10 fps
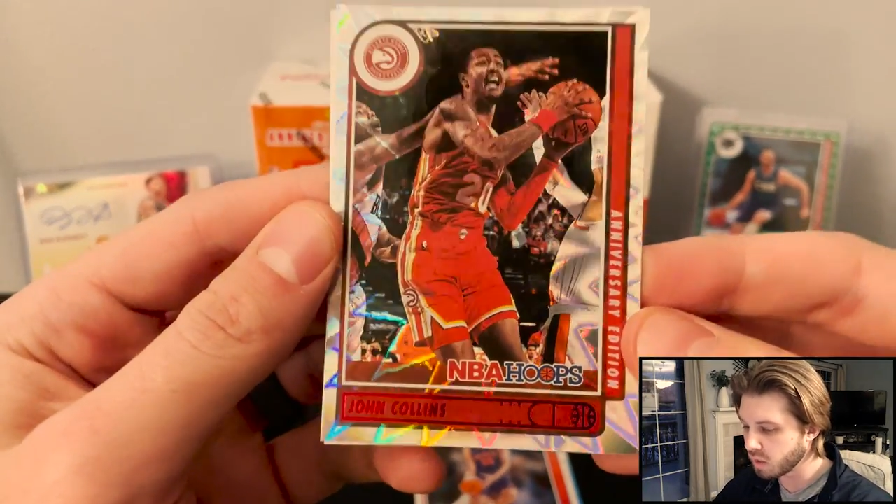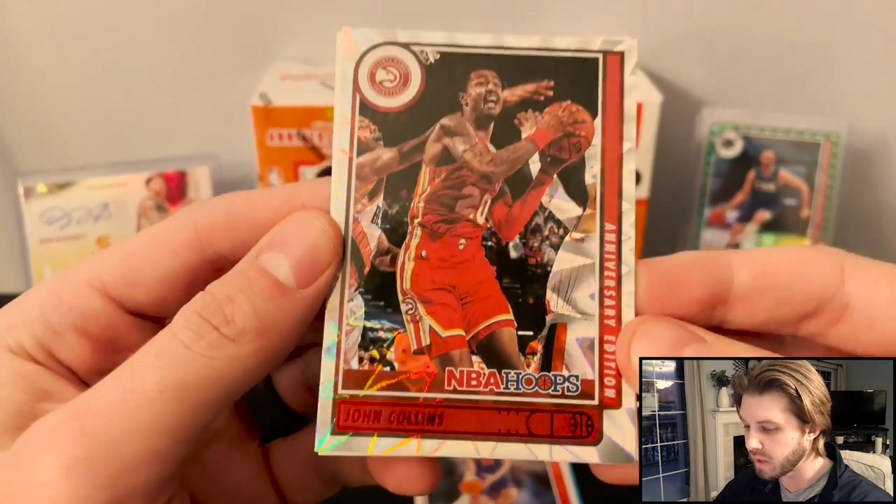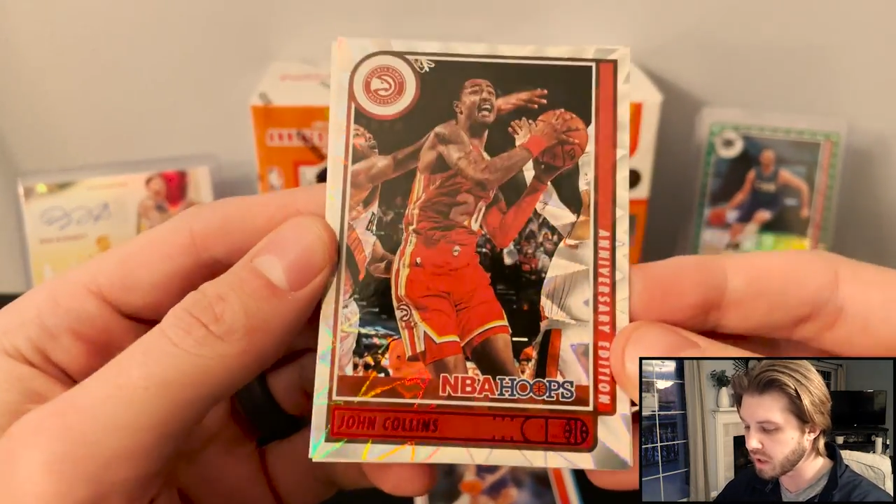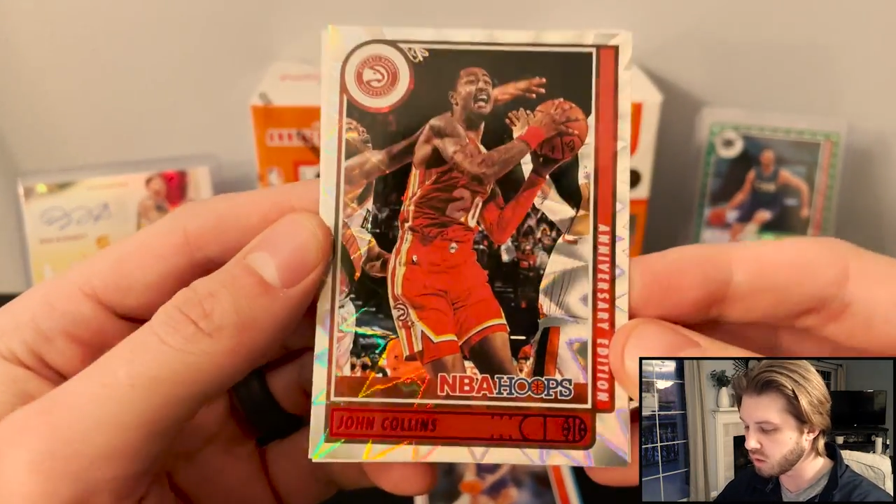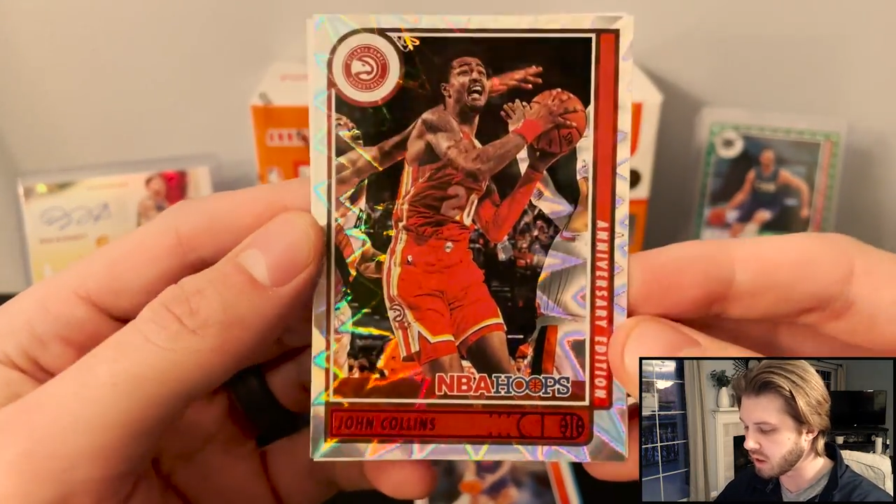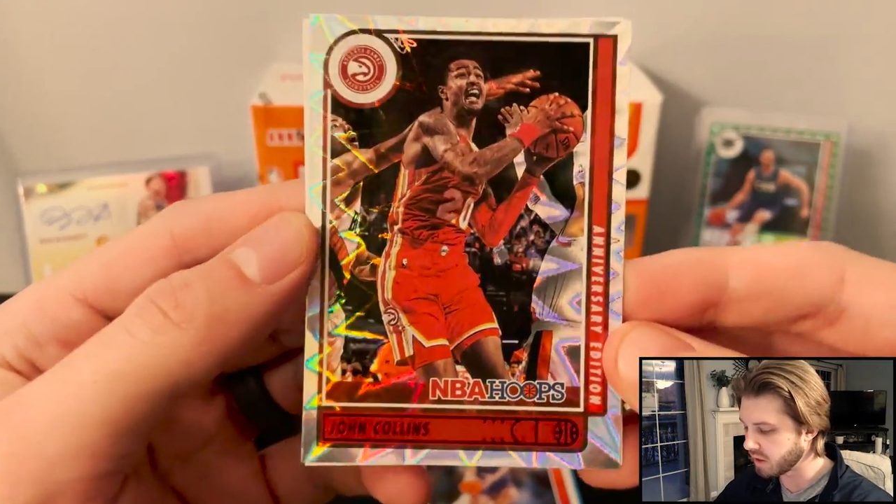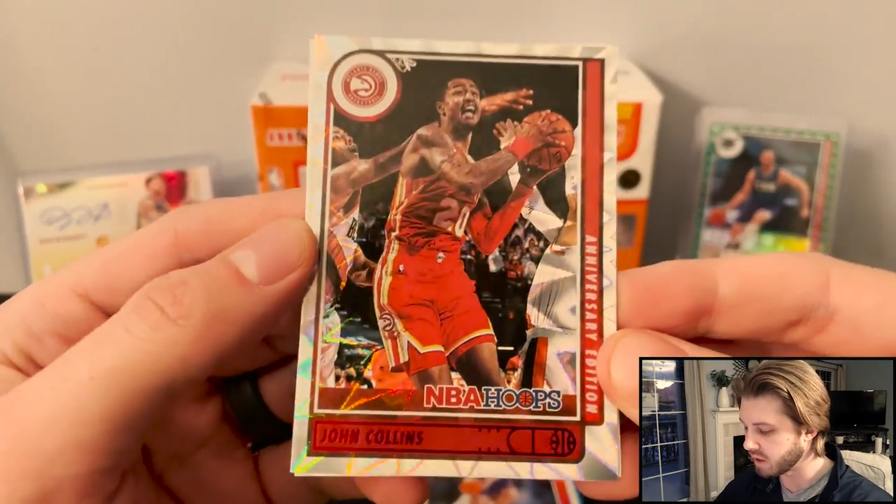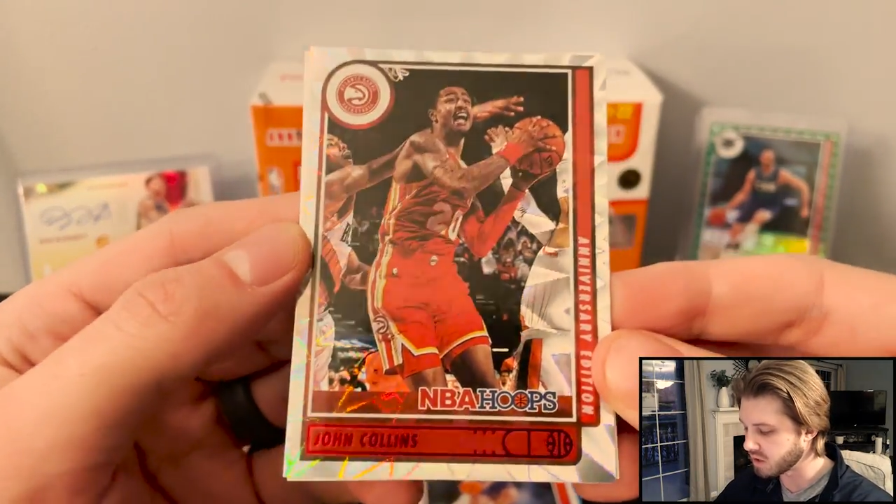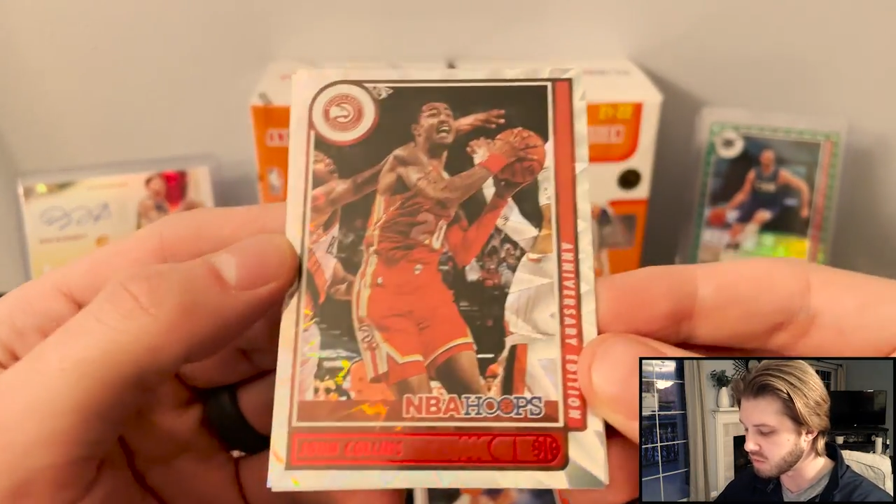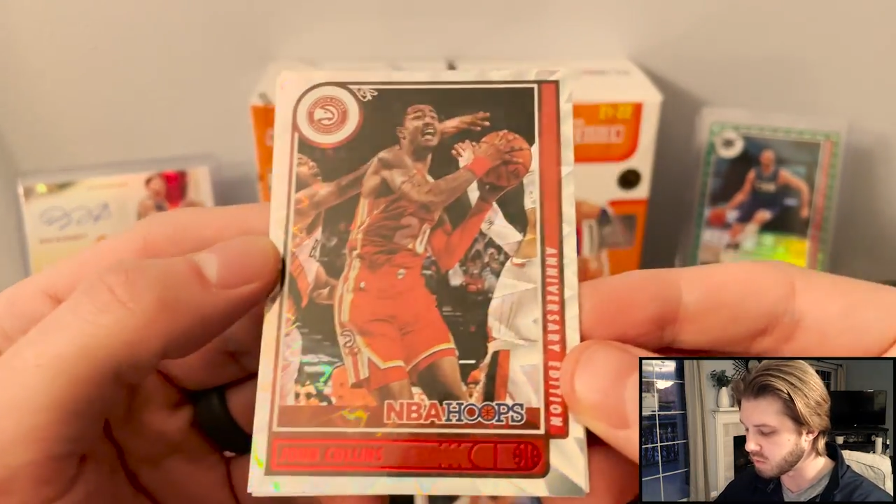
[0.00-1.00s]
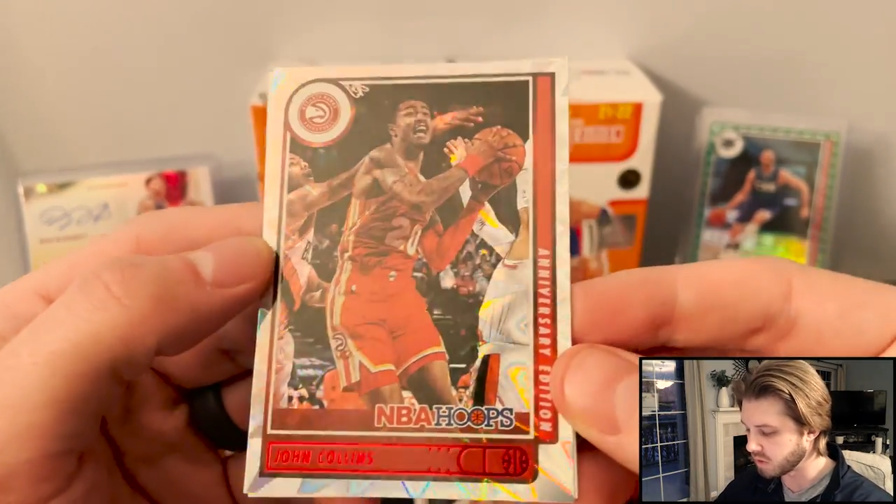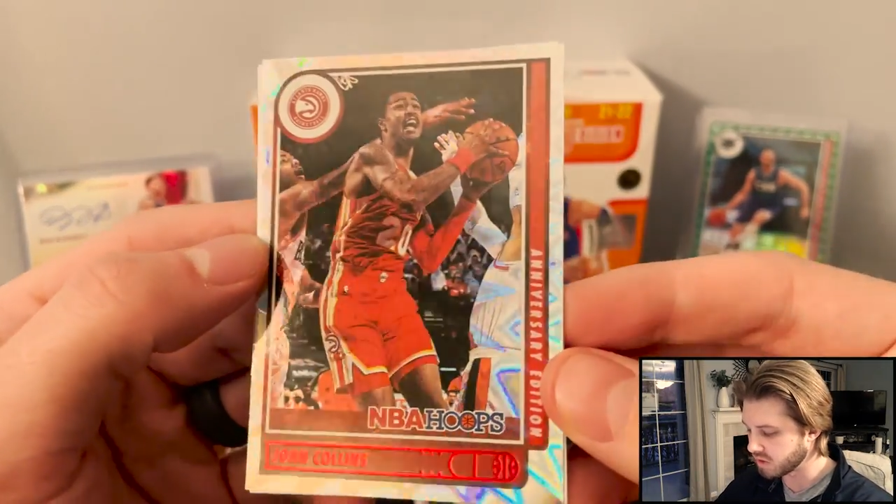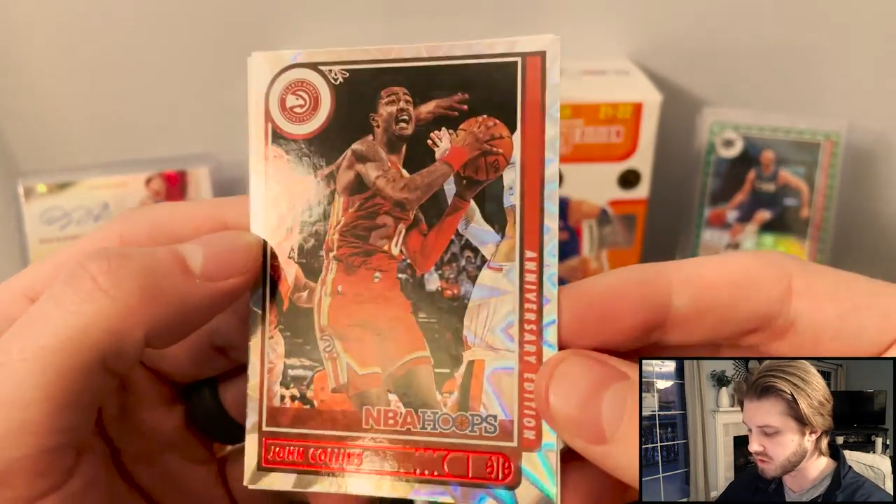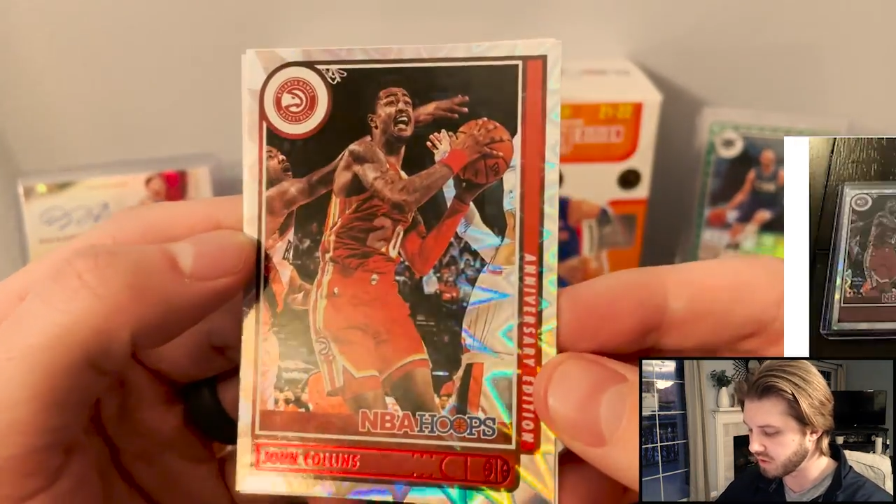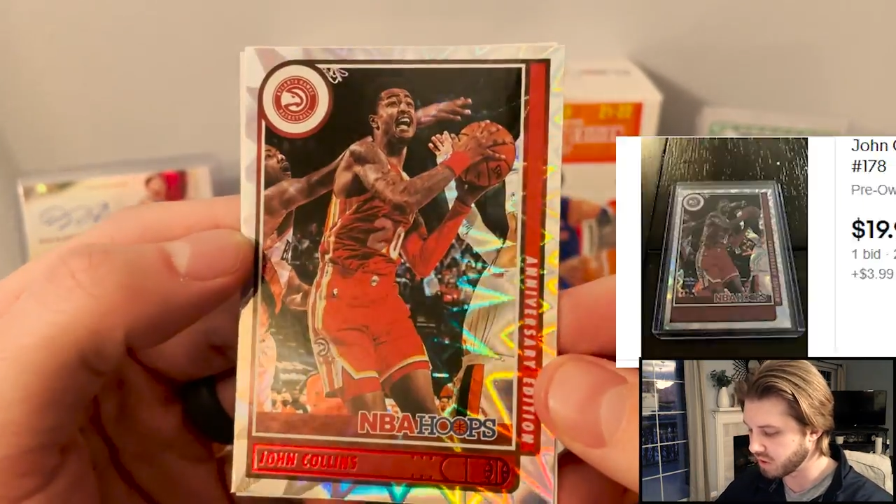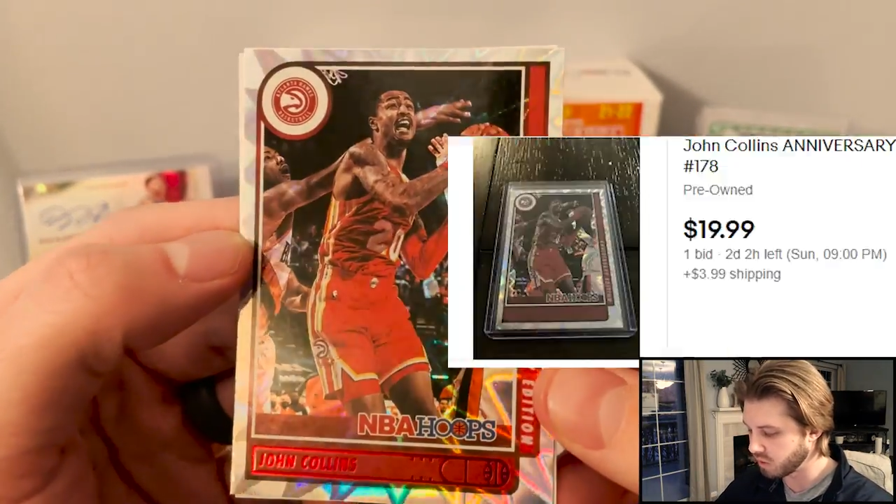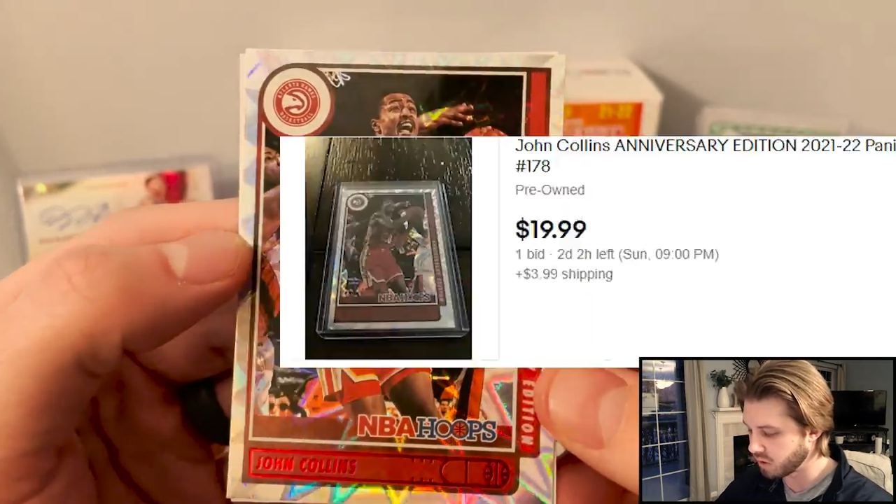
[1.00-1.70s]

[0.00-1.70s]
parallel is, but it's very cool.